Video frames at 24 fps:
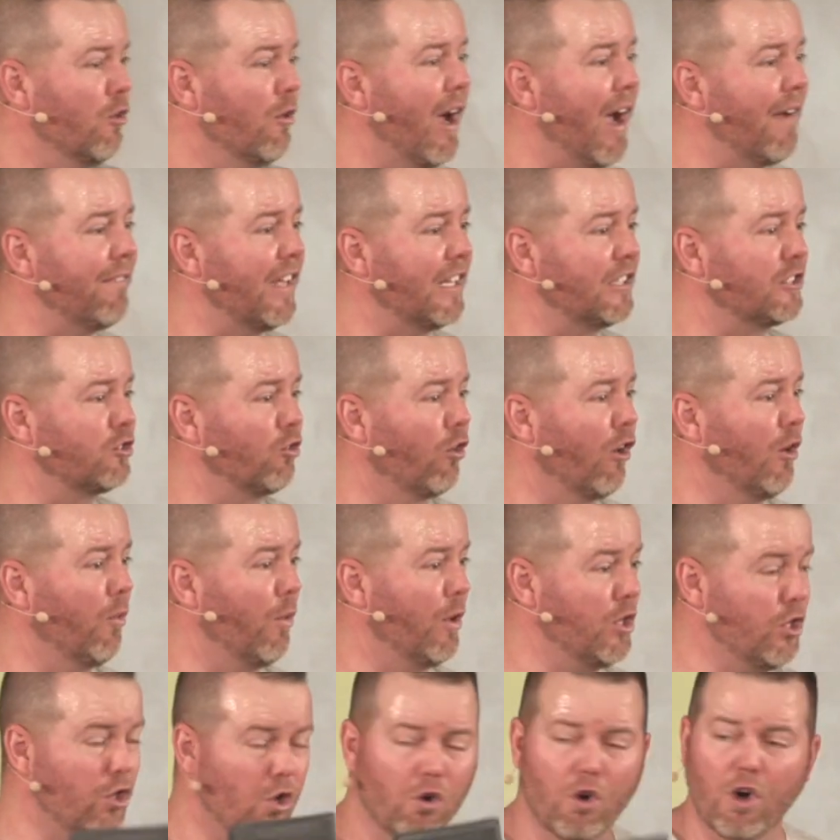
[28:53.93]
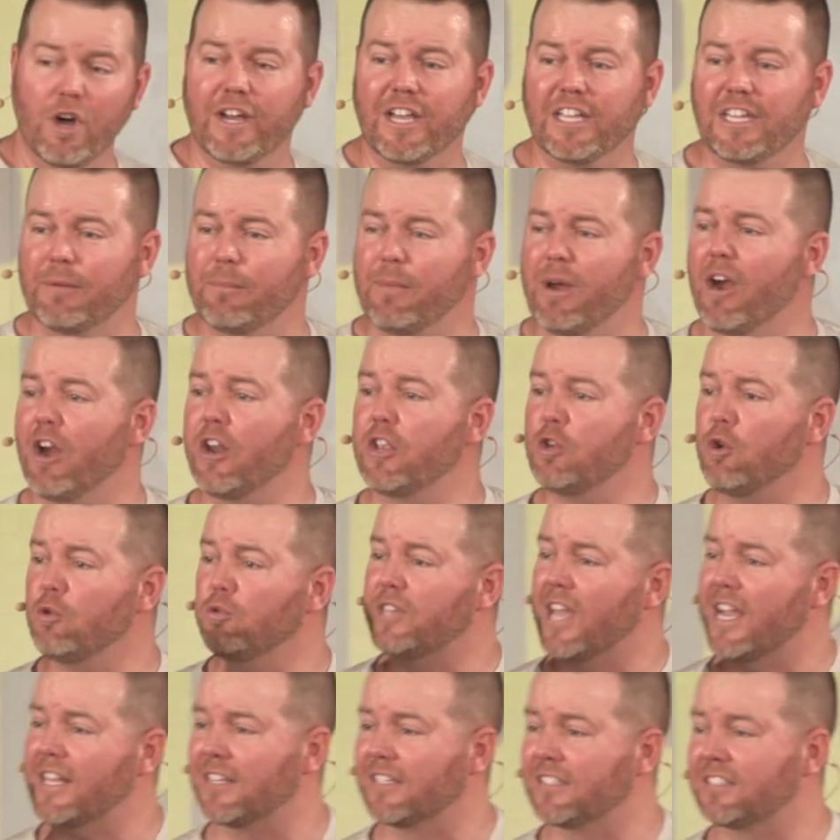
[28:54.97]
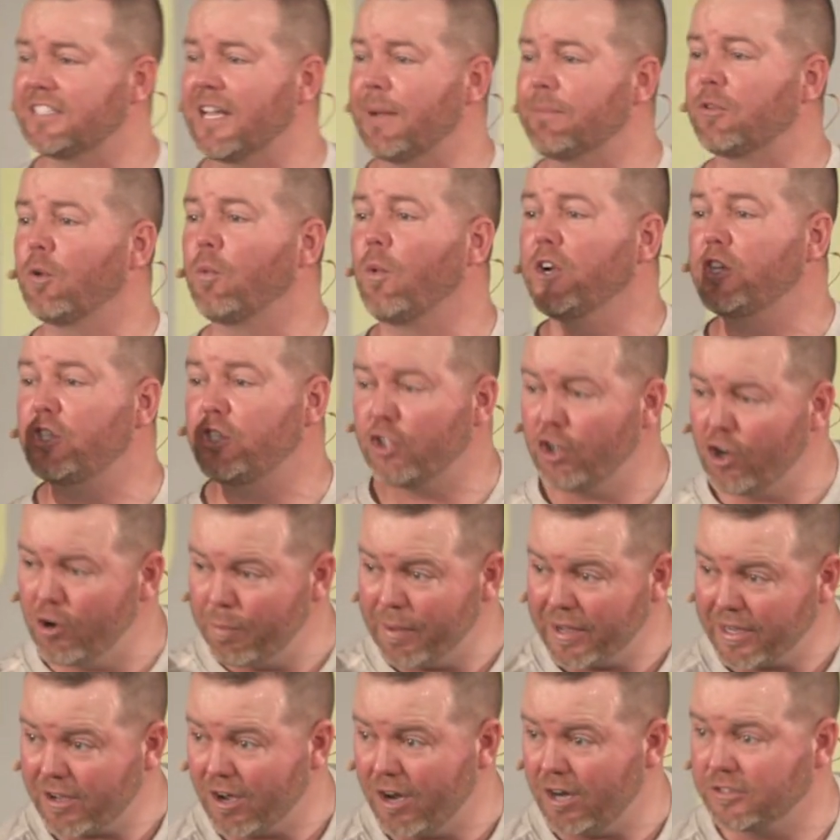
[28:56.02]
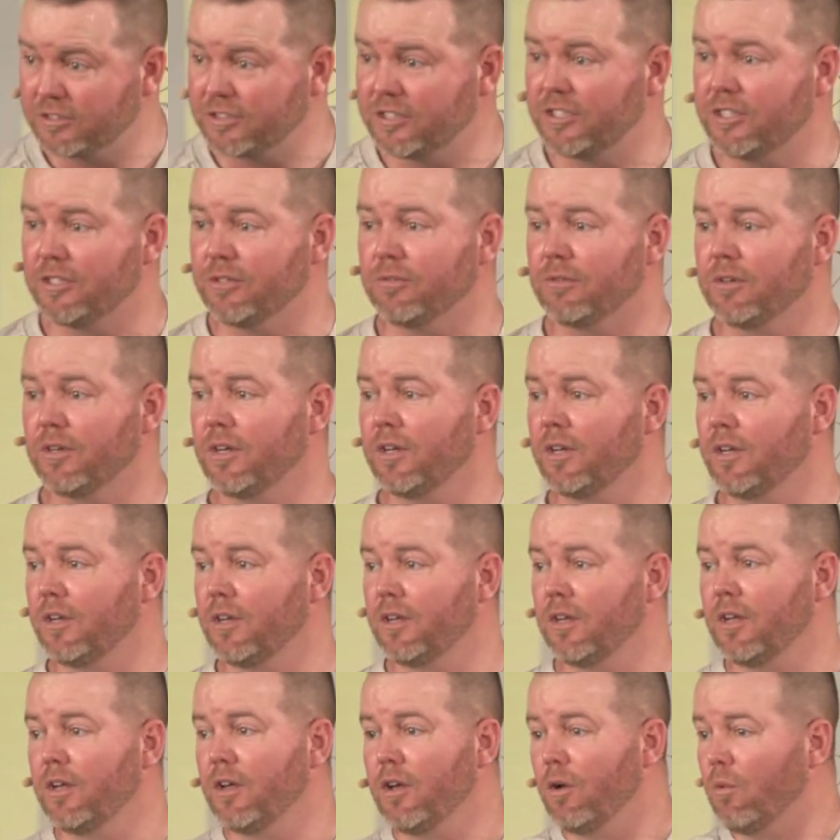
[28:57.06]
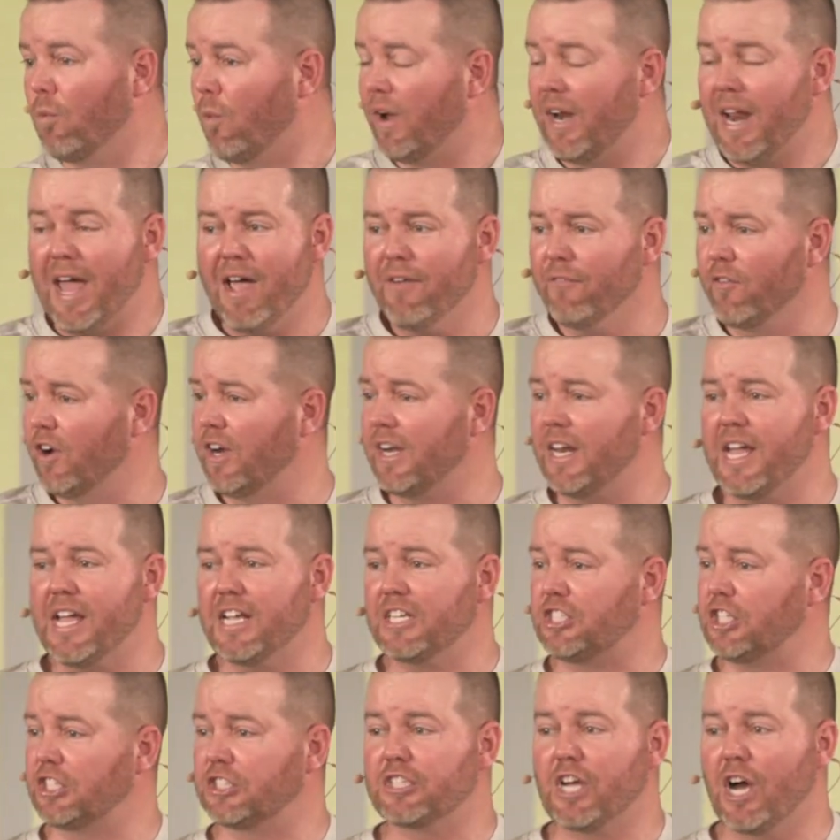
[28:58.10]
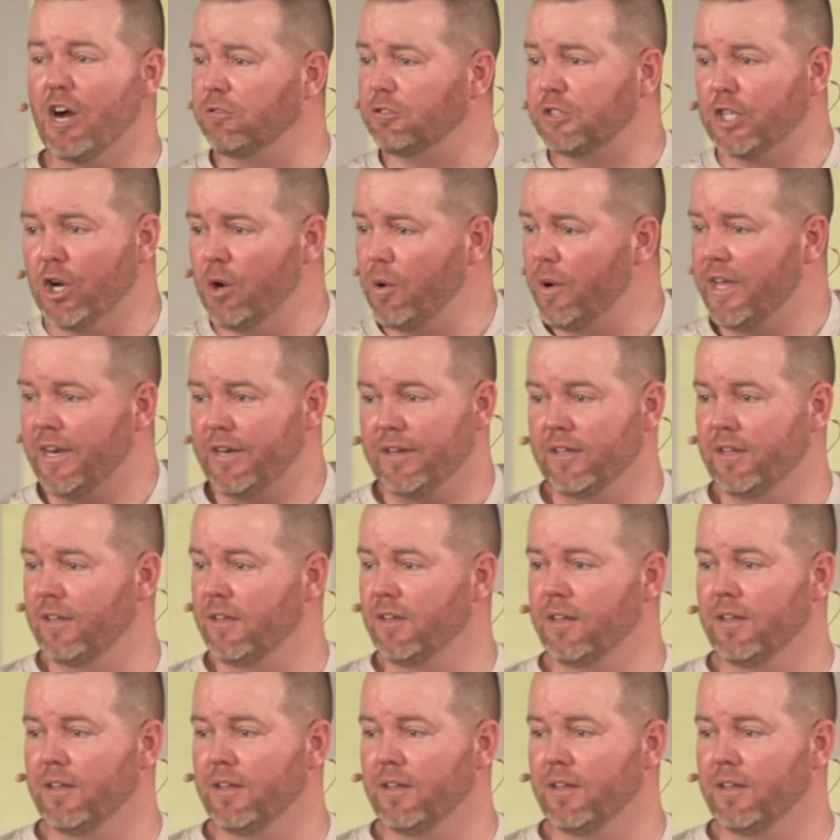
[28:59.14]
You have that story when you look in the mirror and you take the step to what you've been called to do. Whatever it is, just go do it.